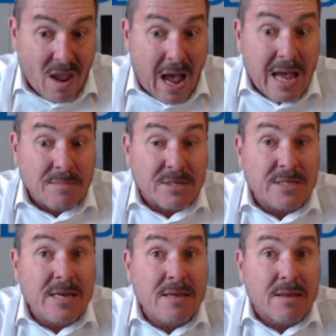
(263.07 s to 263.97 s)
I am
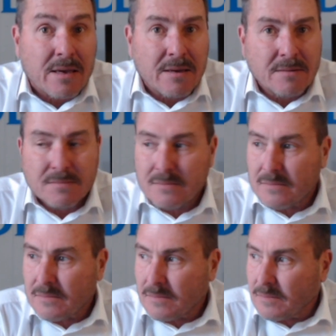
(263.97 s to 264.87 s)
seething.
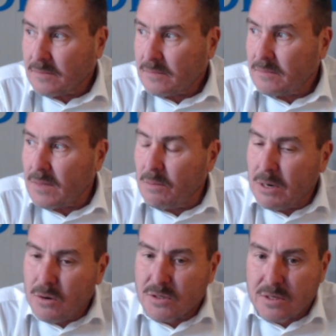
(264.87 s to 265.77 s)

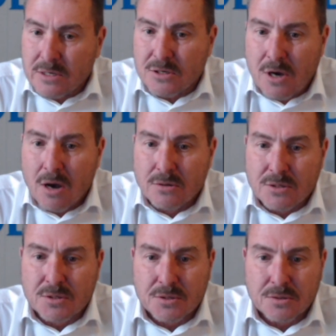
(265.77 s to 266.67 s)
Because this
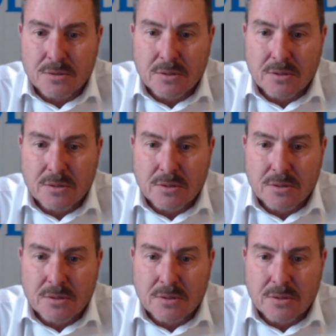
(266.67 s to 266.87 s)
goes to